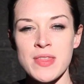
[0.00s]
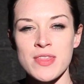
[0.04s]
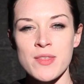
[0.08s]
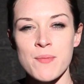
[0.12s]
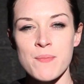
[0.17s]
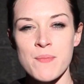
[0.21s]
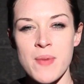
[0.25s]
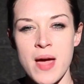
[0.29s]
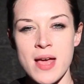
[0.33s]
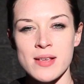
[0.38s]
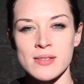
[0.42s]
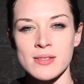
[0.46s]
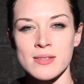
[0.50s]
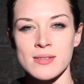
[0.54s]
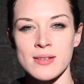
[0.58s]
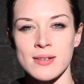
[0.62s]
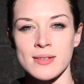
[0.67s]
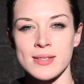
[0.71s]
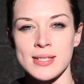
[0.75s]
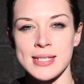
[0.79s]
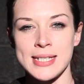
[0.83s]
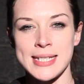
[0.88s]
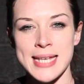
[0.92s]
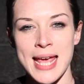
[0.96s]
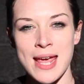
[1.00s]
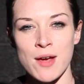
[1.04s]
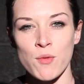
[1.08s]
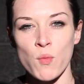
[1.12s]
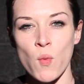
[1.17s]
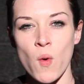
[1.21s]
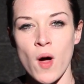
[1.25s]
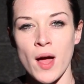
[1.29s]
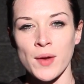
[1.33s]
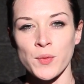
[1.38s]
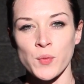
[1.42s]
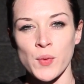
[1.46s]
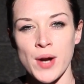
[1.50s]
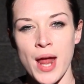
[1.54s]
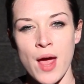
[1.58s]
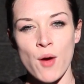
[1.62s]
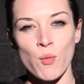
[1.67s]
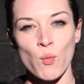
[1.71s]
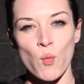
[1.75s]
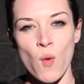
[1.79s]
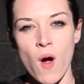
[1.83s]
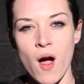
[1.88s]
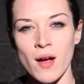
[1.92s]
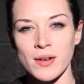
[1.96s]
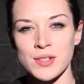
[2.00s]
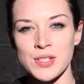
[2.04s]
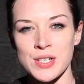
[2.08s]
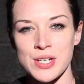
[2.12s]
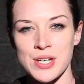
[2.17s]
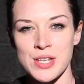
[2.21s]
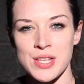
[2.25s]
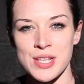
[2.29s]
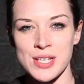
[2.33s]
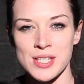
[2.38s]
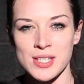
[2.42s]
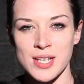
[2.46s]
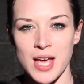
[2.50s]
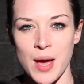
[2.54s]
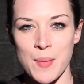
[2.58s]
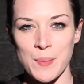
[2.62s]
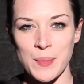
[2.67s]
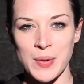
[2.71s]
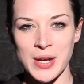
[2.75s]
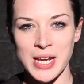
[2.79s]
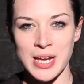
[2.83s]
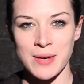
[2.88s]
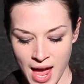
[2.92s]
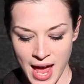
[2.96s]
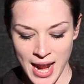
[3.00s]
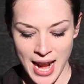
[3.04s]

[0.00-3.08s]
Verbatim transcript: been the best since day one when I walked into this company.